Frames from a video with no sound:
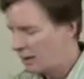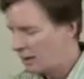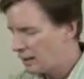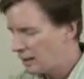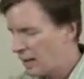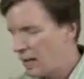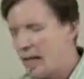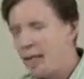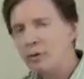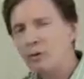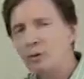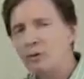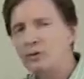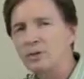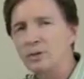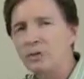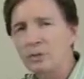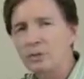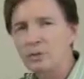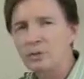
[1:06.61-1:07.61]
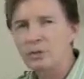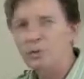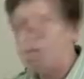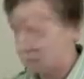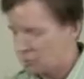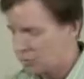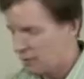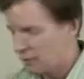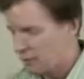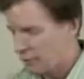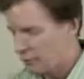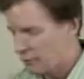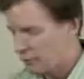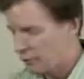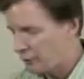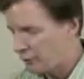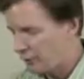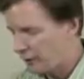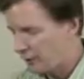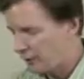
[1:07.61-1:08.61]
and a high-resolution electronic
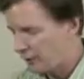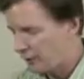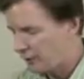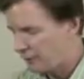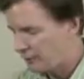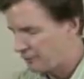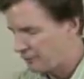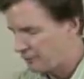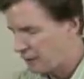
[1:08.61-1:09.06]
viewfinder.